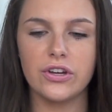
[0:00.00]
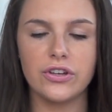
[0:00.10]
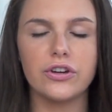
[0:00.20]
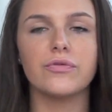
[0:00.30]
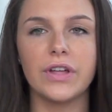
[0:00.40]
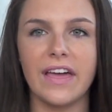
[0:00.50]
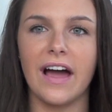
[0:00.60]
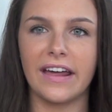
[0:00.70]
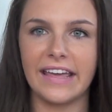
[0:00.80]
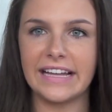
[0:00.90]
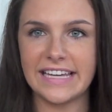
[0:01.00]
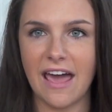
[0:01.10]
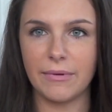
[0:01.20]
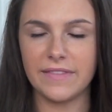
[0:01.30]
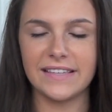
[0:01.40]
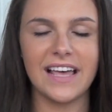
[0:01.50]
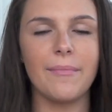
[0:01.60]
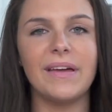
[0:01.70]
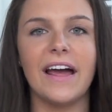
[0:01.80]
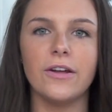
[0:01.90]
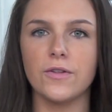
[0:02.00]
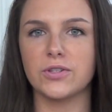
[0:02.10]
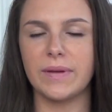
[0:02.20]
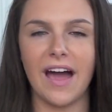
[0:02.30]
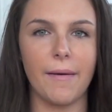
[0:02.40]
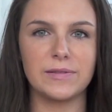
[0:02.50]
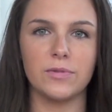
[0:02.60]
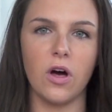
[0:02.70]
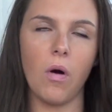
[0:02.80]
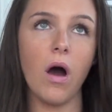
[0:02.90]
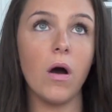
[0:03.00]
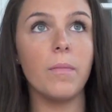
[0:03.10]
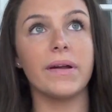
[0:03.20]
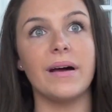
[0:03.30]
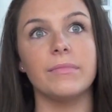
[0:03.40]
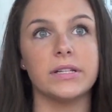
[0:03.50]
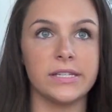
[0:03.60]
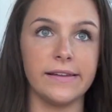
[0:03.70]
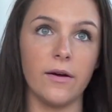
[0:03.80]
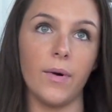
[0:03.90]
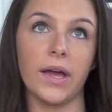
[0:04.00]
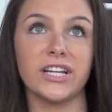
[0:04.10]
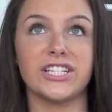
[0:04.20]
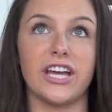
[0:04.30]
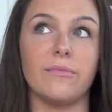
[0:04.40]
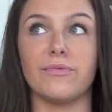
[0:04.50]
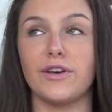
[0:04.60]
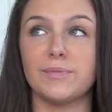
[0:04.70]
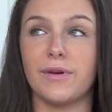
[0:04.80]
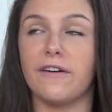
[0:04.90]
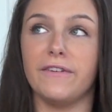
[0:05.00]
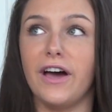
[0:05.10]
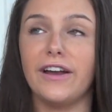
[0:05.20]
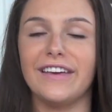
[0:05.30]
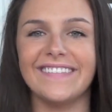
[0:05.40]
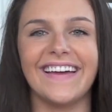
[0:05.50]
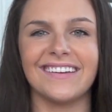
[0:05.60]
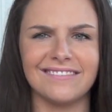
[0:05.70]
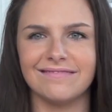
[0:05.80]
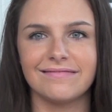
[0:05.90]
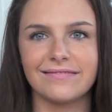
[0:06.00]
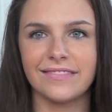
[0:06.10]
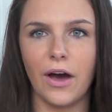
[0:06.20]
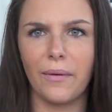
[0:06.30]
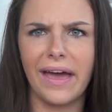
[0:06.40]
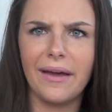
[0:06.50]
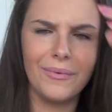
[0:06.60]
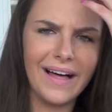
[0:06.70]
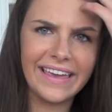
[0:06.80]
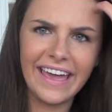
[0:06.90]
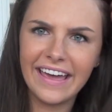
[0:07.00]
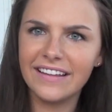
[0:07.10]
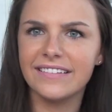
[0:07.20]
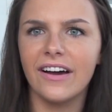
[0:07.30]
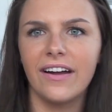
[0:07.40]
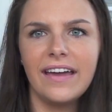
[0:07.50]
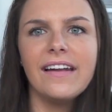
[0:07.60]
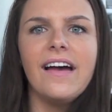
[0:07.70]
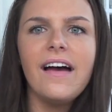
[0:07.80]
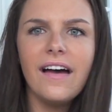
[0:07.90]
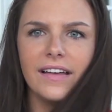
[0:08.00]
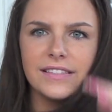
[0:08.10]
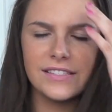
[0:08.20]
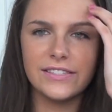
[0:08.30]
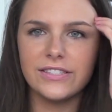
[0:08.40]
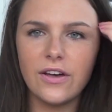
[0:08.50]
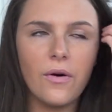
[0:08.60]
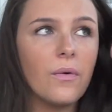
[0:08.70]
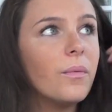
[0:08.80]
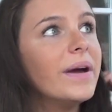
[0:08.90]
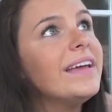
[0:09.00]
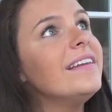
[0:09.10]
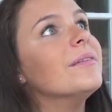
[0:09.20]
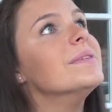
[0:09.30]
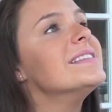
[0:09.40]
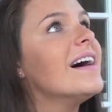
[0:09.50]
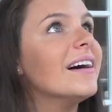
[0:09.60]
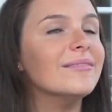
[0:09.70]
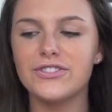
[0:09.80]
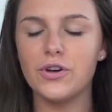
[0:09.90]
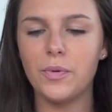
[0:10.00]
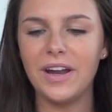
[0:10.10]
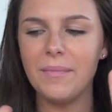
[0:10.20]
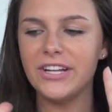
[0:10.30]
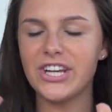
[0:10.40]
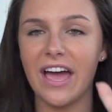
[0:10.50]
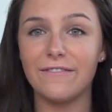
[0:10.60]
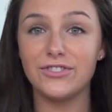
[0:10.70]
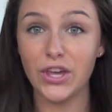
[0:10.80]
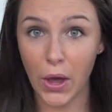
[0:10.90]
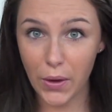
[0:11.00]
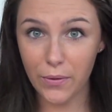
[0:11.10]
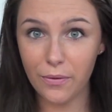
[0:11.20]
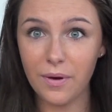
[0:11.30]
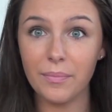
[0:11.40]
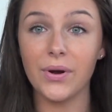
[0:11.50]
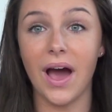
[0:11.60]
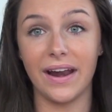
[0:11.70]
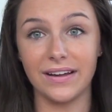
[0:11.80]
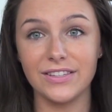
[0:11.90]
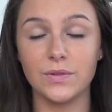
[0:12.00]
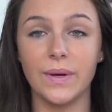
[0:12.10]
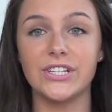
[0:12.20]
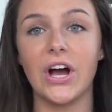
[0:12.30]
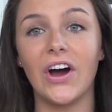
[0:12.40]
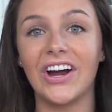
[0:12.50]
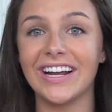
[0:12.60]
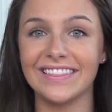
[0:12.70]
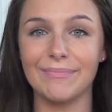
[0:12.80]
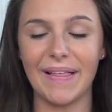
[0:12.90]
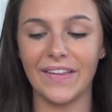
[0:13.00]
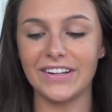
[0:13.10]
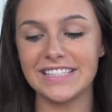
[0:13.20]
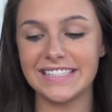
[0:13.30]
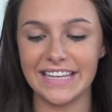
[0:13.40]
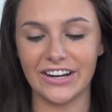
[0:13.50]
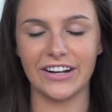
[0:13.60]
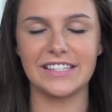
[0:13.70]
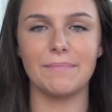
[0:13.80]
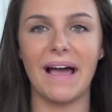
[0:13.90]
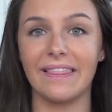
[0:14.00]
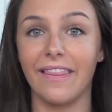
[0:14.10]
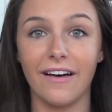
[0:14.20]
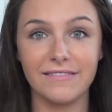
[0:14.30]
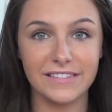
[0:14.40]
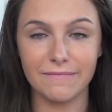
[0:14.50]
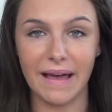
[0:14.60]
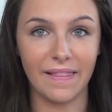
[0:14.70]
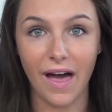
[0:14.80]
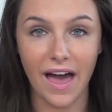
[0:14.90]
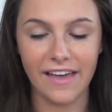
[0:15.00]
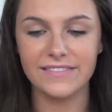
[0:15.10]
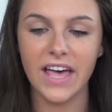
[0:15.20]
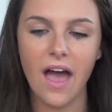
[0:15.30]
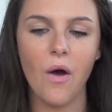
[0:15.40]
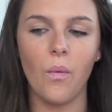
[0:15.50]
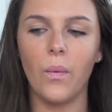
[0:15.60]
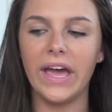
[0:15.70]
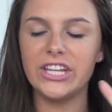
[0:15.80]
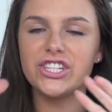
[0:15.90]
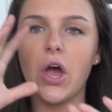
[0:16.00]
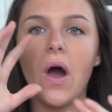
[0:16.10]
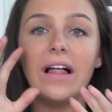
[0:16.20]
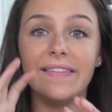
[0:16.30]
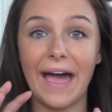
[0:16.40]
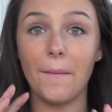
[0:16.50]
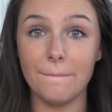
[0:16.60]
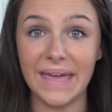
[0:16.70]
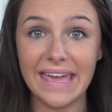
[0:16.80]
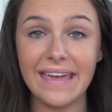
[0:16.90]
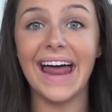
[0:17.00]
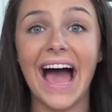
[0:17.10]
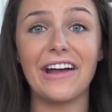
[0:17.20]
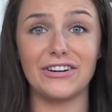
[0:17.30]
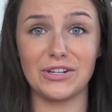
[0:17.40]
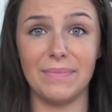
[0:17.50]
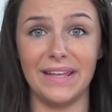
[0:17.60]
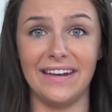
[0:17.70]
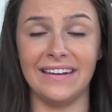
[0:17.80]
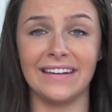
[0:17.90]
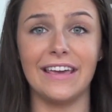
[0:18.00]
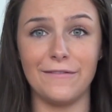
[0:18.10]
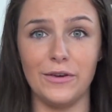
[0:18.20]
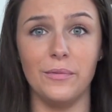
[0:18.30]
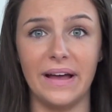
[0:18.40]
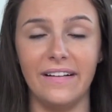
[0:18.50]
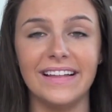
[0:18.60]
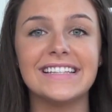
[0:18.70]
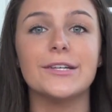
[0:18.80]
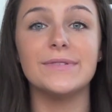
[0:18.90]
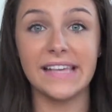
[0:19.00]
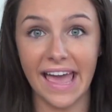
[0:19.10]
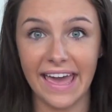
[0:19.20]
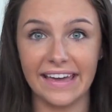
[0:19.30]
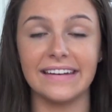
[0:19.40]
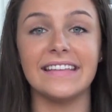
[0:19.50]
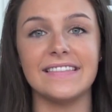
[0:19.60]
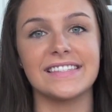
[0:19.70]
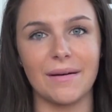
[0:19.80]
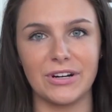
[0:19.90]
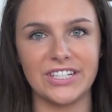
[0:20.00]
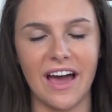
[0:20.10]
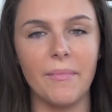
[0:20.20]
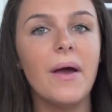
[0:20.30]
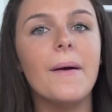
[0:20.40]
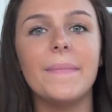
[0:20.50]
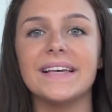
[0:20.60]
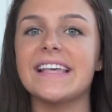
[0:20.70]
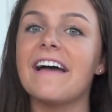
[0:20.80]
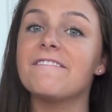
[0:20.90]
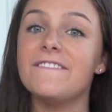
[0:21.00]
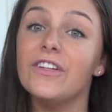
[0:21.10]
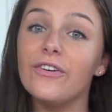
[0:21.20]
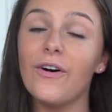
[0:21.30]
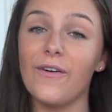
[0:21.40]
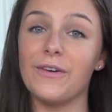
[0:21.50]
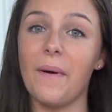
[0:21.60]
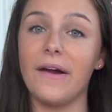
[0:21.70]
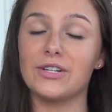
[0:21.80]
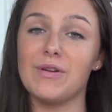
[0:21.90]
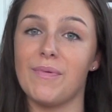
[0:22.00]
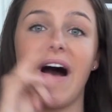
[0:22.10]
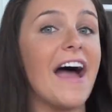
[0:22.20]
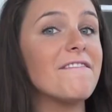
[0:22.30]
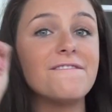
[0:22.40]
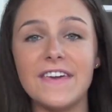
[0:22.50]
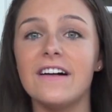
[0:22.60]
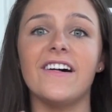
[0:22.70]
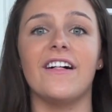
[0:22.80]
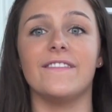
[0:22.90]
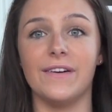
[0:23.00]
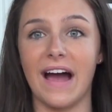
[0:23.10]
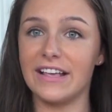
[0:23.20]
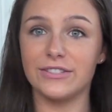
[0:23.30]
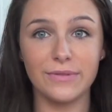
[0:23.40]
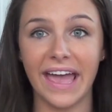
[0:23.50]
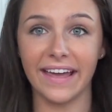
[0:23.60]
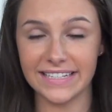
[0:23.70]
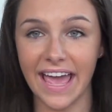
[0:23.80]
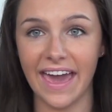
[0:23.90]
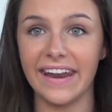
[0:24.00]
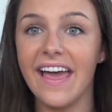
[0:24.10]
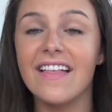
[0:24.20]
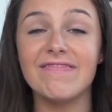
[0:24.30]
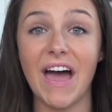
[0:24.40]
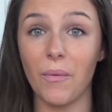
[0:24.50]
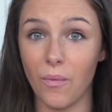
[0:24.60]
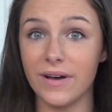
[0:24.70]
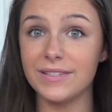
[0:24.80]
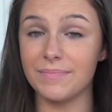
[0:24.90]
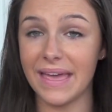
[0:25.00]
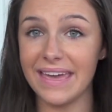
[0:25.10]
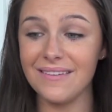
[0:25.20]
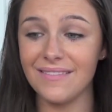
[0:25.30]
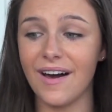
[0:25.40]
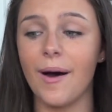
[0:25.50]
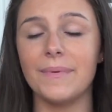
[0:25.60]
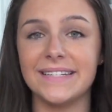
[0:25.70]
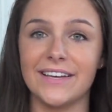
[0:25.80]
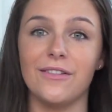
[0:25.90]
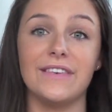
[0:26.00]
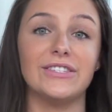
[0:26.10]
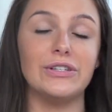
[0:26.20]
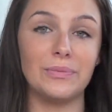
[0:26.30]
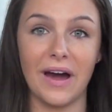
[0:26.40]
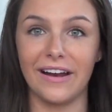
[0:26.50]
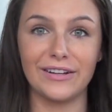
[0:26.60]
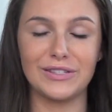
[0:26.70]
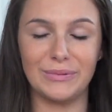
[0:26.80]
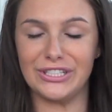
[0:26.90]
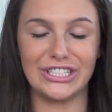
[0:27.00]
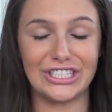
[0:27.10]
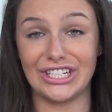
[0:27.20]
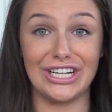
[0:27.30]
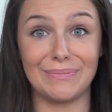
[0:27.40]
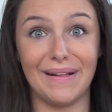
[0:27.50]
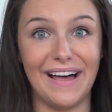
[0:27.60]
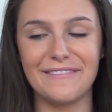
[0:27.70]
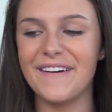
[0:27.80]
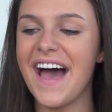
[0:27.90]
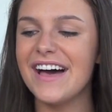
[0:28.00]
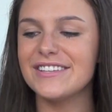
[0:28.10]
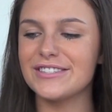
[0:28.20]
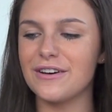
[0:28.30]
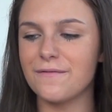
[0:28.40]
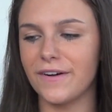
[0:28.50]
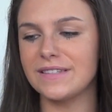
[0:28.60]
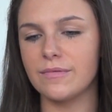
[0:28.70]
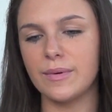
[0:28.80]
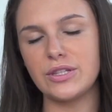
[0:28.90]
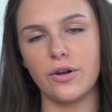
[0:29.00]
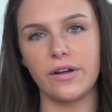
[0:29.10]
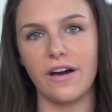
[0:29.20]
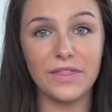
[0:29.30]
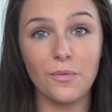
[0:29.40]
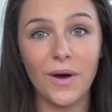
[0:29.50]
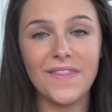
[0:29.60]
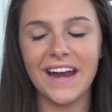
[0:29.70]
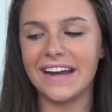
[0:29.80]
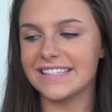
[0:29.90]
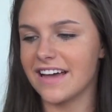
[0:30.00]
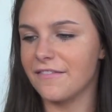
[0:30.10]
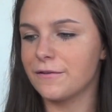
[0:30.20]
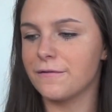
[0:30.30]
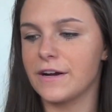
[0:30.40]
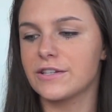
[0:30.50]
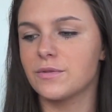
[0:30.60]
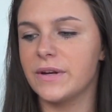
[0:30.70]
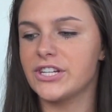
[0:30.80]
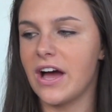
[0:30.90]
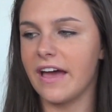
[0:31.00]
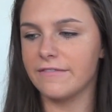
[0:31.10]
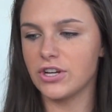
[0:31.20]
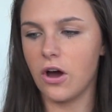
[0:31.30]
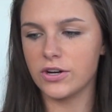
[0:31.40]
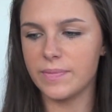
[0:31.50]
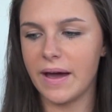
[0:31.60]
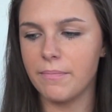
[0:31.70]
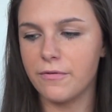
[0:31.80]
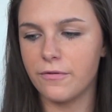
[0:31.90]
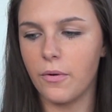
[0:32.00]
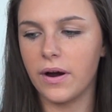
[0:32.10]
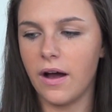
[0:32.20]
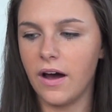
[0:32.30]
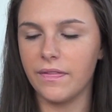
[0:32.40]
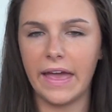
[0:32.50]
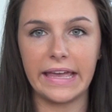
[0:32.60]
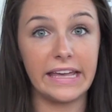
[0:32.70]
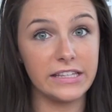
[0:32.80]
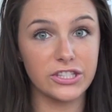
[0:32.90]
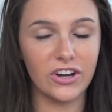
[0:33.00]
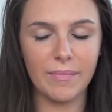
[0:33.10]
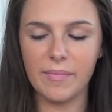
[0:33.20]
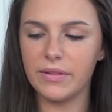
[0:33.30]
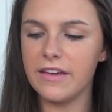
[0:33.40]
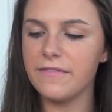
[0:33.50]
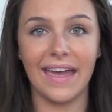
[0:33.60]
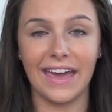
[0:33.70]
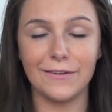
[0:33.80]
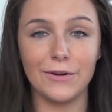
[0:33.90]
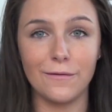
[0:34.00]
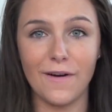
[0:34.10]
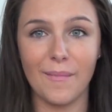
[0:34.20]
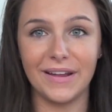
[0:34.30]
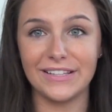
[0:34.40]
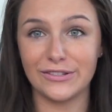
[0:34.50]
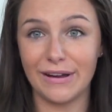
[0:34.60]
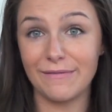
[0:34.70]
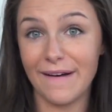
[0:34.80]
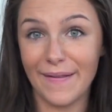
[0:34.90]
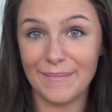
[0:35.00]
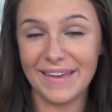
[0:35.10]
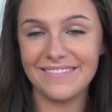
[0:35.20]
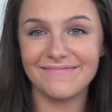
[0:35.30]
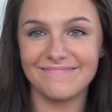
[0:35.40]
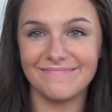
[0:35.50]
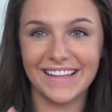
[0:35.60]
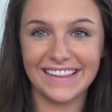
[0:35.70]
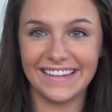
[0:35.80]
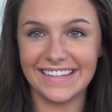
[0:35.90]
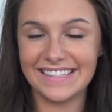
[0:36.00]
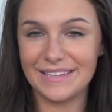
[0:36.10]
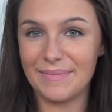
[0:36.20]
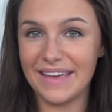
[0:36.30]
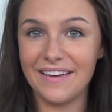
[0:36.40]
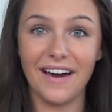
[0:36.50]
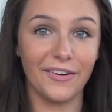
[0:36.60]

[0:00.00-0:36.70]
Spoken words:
you're really not going to get tan with this. I mean, I know there's going to be comments below, oh, but I'm Latina, well, I can tan with SPF 90. Like, okay, well, I can. All right. So, Wynn, what's up? So, pretty much, I have two products, which are my little secrets, my loves of my lives, which allow me, an Irishman, if you will, to tan in the summertime. Because I feel all of you Irish people, I feel all of you guys who can't tan. That was me up until these two products, which just changed my life. So, first, I'm gonna be starting off with the one that I discovered first, which I have talked about before on, like, Instagram, I believe. And if you don't follow me on Instagram, follow me, ClancyB_.